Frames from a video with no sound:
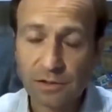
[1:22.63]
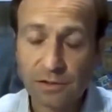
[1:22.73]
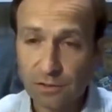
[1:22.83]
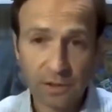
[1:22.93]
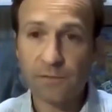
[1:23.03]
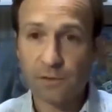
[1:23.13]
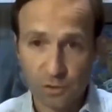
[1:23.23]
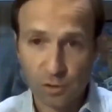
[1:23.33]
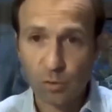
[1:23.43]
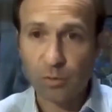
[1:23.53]
certainly if you're a
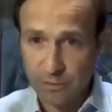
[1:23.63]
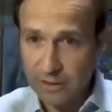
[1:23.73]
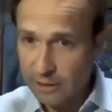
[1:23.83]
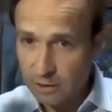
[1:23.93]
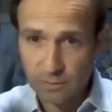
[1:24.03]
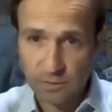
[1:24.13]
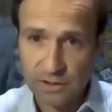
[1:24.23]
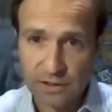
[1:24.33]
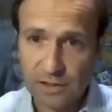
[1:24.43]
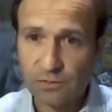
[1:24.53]
sole proprietor where it's
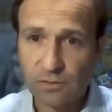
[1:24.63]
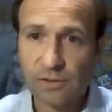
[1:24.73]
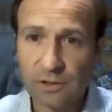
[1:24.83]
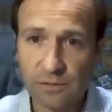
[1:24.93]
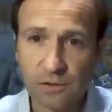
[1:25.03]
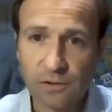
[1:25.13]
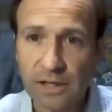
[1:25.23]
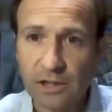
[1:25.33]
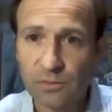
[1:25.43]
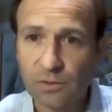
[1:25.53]
on Schedule C of your
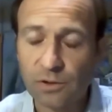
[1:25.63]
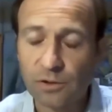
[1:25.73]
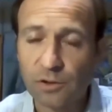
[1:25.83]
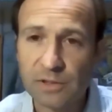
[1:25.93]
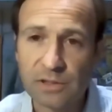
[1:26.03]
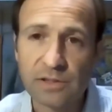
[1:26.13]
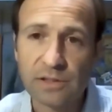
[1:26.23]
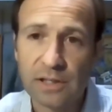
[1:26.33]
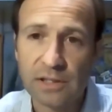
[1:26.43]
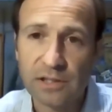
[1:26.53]
tax return, your
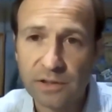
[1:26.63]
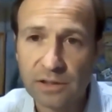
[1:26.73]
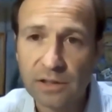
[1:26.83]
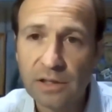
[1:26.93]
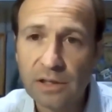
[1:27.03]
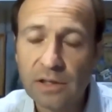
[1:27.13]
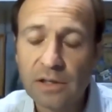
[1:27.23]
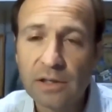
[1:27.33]
business activity,